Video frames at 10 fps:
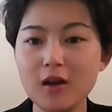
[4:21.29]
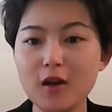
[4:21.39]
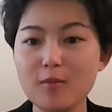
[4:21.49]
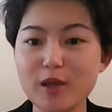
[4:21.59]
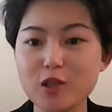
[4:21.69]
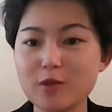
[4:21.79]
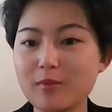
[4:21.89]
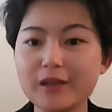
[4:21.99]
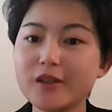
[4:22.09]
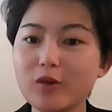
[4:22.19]
major
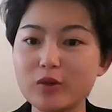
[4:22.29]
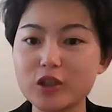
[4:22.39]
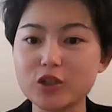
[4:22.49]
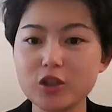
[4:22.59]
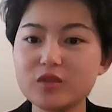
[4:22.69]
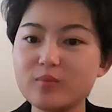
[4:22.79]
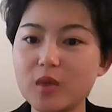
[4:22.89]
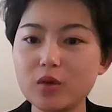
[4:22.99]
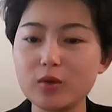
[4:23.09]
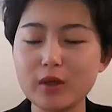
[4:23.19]
minor or the church
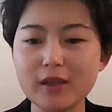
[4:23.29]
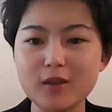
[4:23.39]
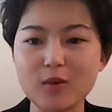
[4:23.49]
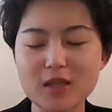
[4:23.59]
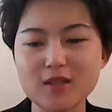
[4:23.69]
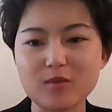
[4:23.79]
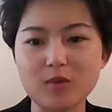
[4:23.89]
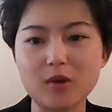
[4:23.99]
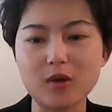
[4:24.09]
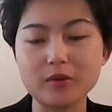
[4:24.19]
mode in the Western
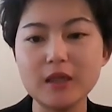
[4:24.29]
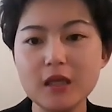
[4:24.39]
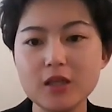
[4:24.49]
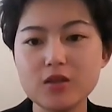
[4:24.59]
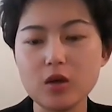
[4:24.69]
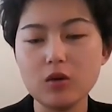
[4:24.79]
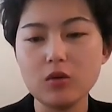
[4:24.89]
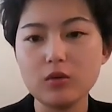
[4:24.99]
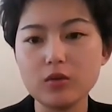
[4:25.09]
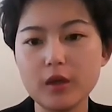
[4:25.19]
world.
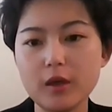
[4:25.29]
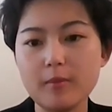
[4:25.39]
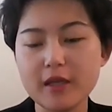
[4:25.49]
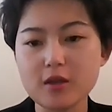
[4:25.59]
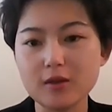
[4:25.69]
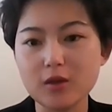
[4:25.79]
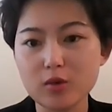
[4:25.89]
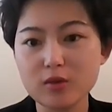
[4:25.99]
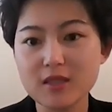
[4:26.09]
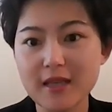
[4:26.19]
So based on
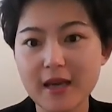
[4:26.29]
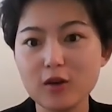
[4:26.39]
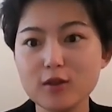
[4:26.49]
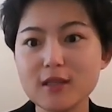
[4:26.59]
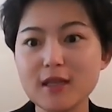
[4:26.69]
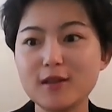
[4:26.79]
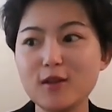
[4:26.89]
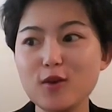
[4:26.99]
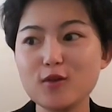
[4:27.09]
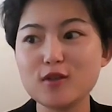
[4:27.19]
those scales and
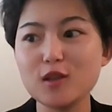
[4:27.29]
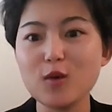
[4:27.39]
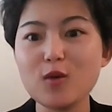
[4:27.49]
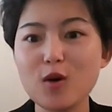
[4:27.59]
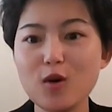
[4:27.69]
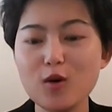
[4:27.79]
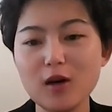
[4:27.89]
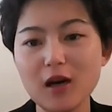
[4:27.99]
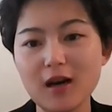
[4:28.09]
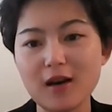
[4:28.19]
those
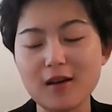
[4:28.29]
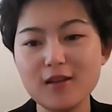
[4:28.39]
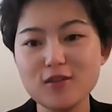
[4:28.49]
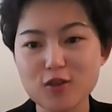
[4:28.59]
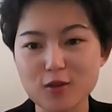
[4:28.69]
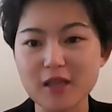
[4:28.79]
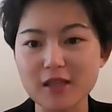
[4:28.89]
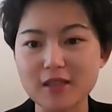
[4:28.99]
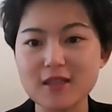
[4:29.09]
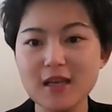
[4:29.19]
local
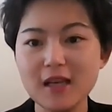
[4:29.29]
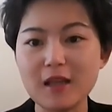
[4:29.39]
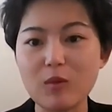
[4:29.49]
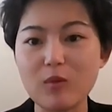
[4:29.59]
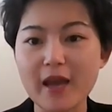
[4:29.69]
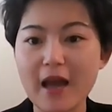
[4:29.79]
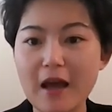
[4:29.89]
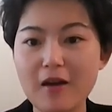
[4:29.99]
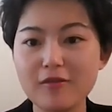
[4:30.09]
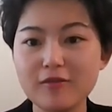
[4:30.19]
instruments that we
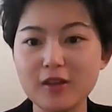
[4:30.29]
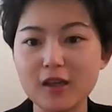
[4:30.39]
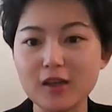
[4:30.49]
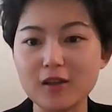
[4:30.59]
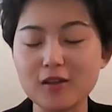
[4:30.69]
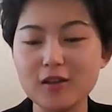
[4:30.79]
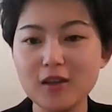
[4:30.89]
have, the